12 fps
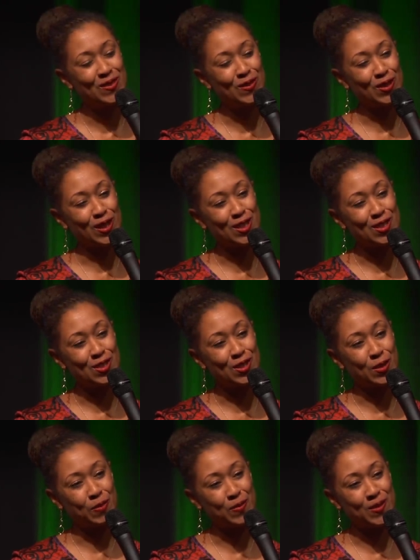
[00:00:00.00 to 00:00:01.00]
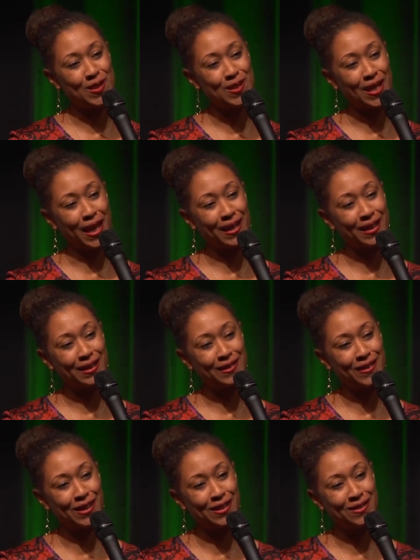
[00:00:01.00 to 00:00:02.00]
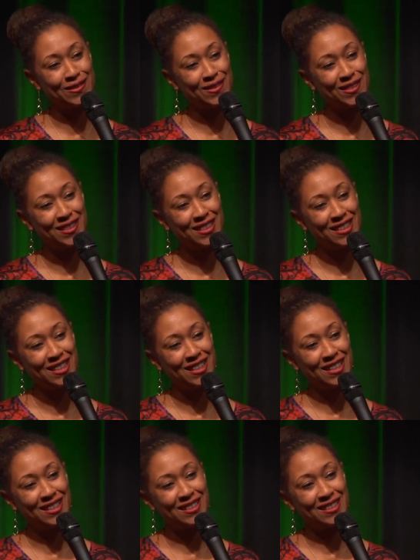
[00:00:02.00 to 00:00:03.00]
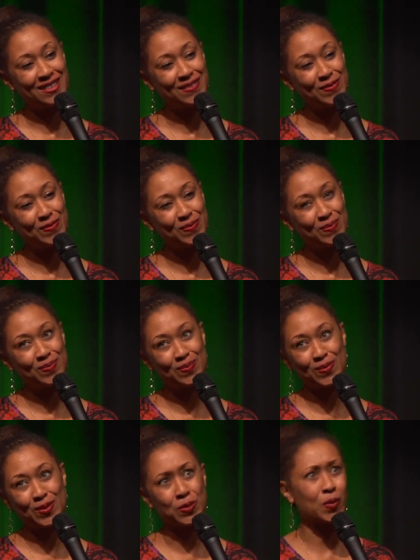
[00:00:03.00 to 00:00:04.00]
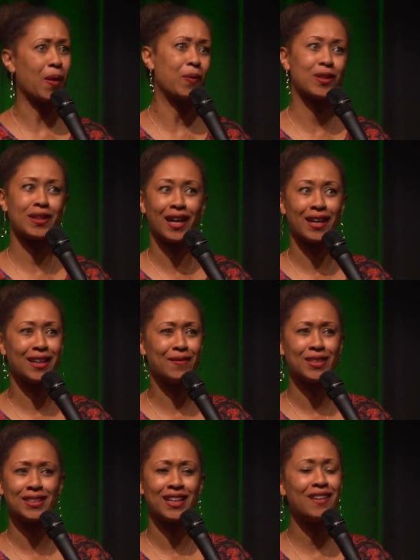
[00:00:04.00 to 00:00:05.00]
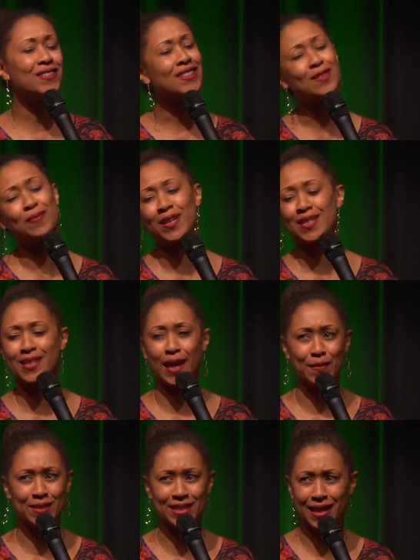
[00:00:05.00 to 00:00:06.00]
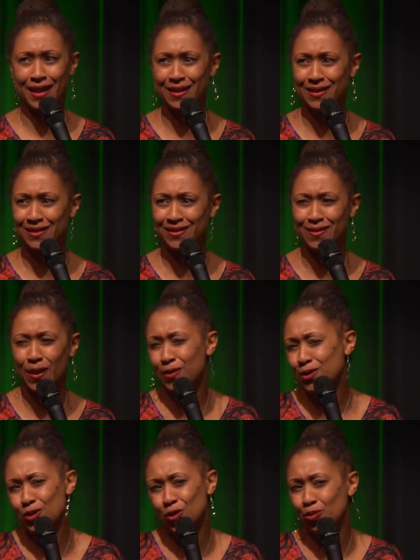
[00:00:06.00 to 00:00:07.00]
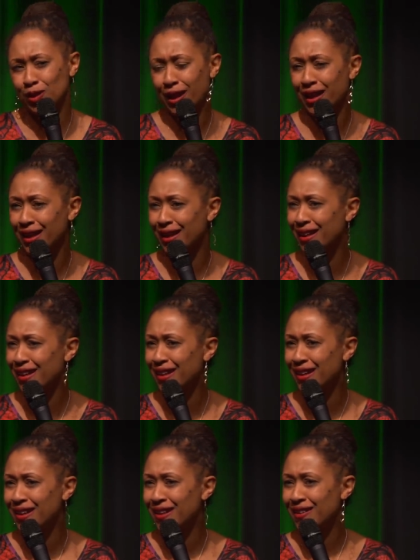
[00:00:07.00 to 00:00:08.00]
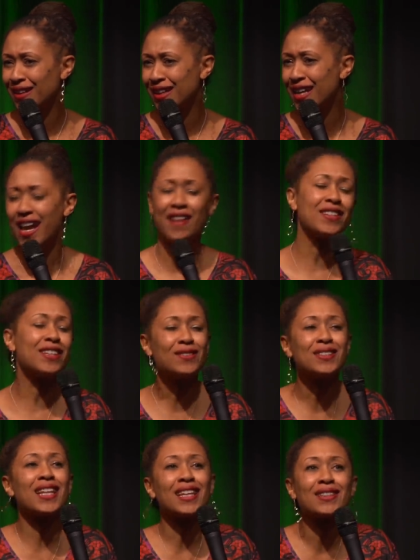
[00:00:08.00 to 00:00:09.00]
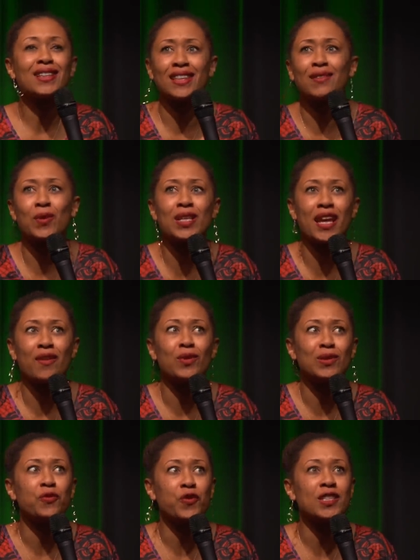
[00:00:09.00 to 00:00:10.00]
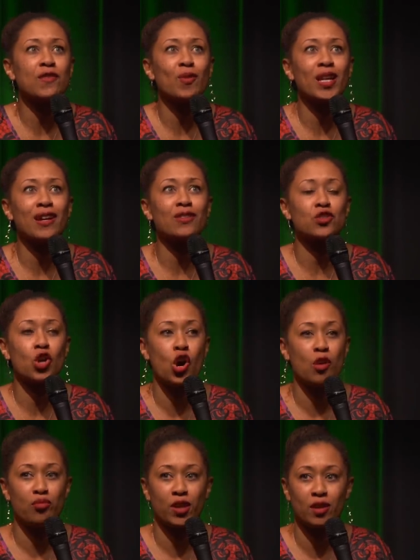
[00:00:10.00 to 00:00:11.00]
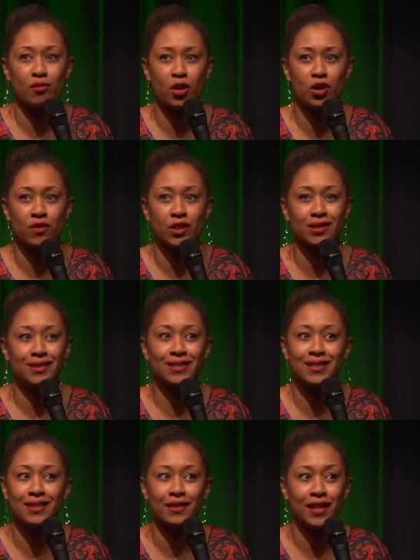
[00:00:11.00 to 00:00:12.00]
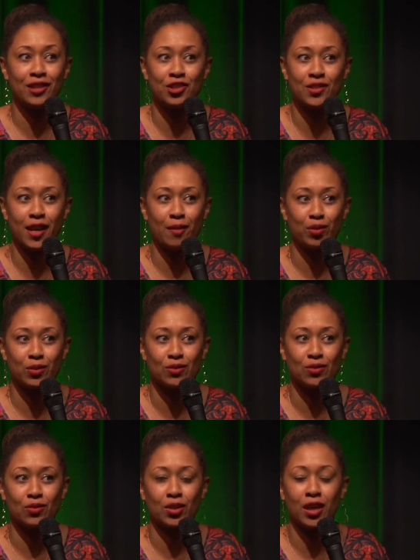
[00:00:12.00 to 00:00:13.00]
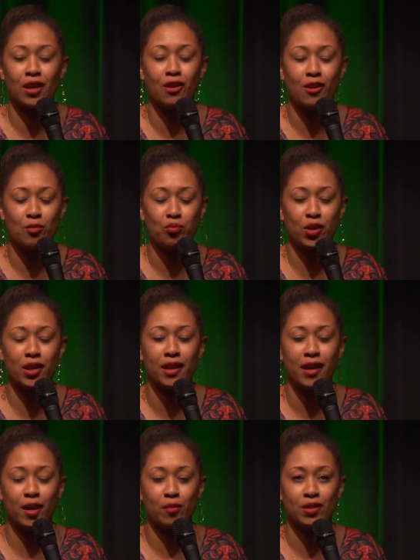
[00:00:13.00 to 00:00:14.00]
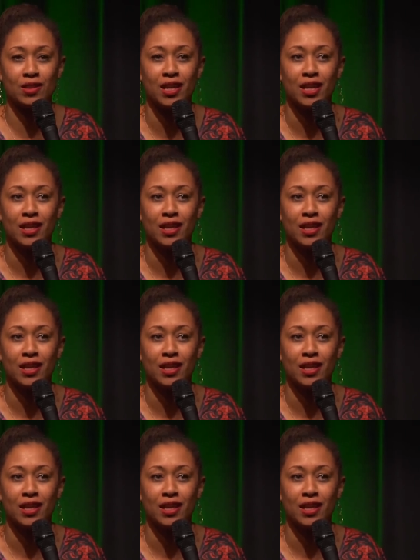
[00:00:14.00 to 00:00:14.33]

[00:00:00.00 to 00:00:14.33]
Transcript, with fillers: relationships and dating and love. Because um, why wouldn't I? I mean, love is the best game in town. Why wouldn't you play? Right? And you know, that, what, what freaks everybody out is the heartbreak part of it. Listen, that just happens, okay? Heartbreak happens.